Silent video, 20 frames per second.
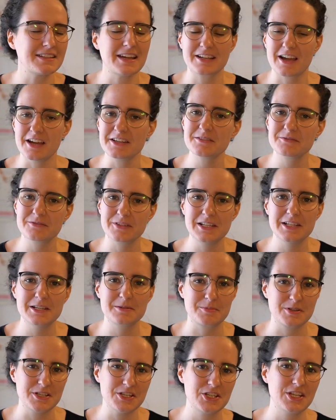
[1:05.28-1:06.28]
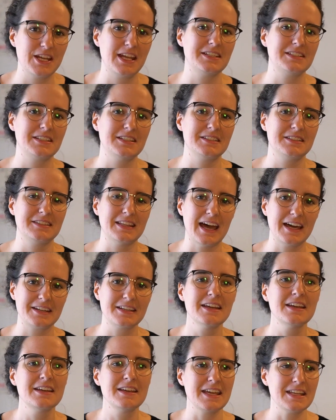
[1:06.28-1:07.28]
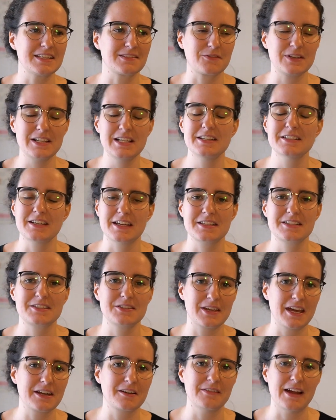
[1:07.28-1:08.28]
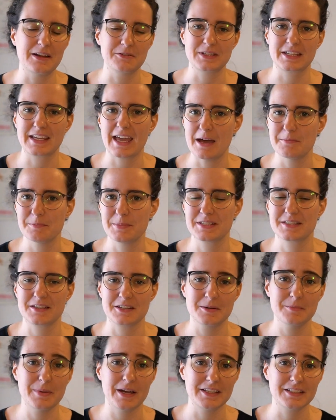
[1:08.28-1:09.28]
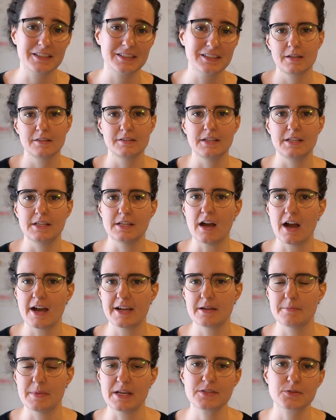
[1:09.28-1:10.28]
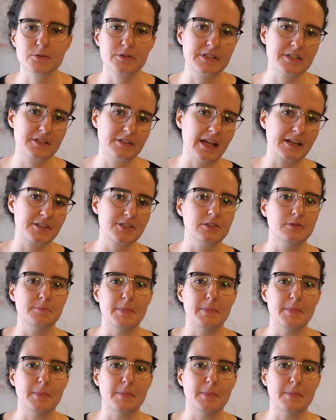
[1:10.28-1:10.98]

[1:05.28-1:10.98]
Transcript: I kind of really appreciated that it's really nice to get around the campus on a bike. The IMS, or International